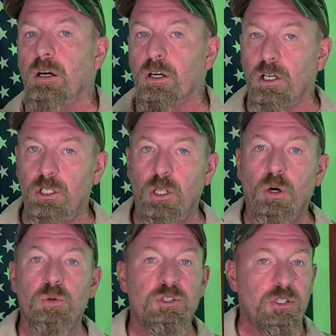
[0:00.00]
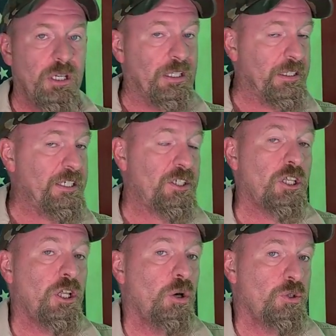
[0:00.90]
close, at least
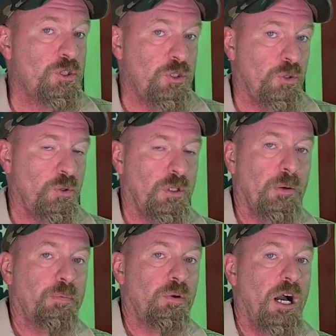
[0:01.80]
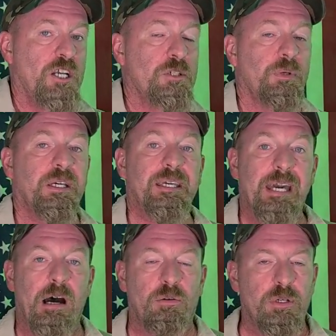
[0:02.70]
close to the approximate
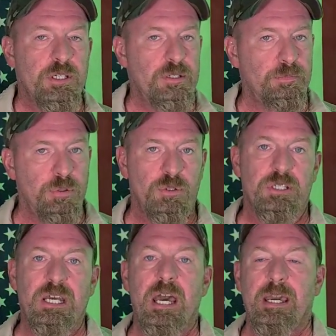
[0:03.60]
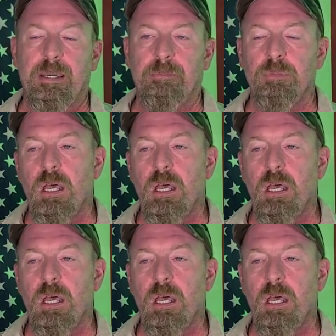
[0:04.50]
calories per day.